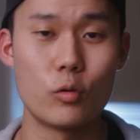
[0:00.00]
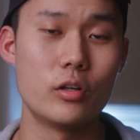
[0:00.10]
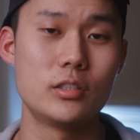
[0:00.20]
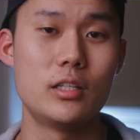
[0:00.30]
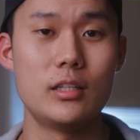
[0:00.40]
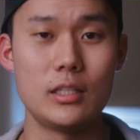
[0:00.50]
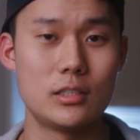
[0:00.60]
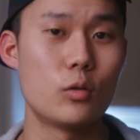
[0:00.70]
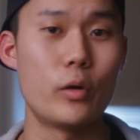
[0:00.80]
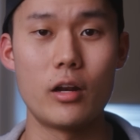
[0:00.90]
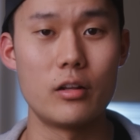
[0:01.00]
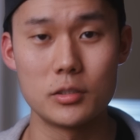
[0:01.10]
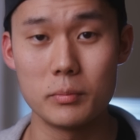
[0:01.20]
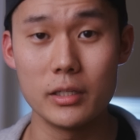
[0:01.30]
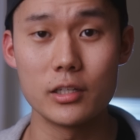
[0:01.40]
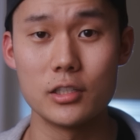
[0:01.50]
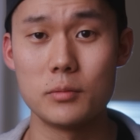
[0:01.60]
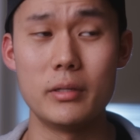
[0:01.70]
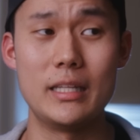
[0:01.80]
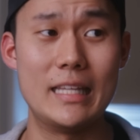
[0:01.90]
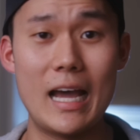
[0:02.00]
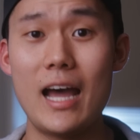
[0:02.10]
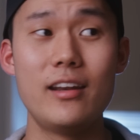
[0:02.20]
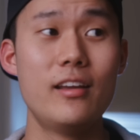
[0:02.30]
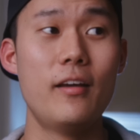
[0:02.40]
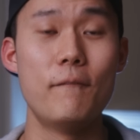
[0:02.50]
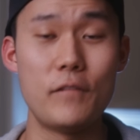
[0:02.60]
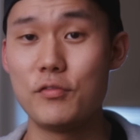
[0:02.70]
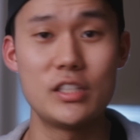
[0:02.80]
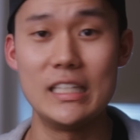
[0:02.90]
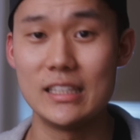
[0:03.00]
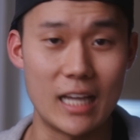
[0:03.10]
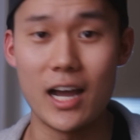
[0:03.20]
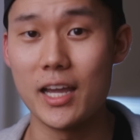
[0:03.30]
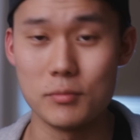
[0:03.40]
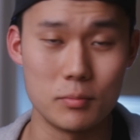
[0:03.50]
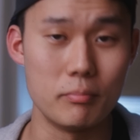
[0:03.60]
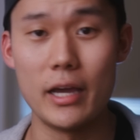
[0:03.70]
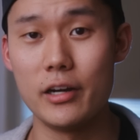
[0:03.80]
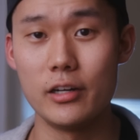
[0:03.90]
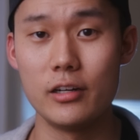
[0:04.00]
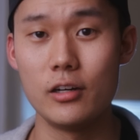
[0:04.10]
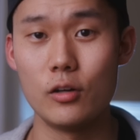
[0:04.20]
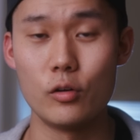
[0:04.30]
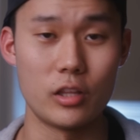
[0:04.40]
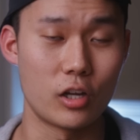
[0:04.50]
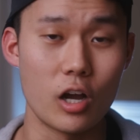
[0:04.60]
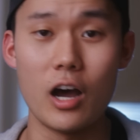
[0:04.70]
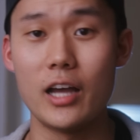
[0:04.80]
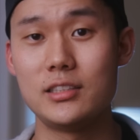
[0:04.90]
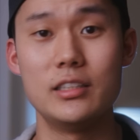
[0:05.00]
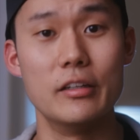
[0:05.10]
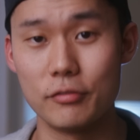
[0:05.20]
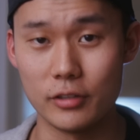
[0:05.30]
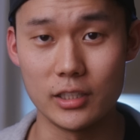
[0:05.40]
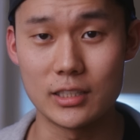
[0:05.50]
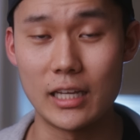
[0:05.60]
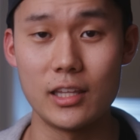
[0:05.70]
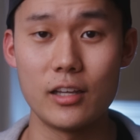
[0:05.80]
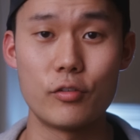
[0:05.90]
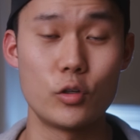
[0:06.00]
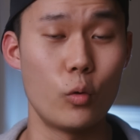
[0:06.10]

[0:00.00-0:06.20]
course, than these $20 speakers, but not 15 times better or the cost difference. I think for